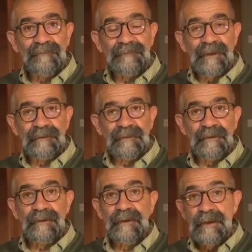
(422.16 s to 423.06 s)
the
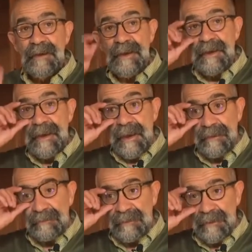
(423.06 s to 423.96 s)
technique.
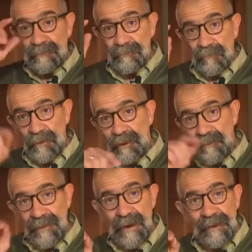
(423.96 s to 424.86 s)
And then we'll
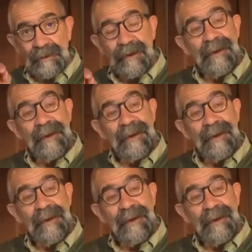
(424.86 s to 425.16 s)
come back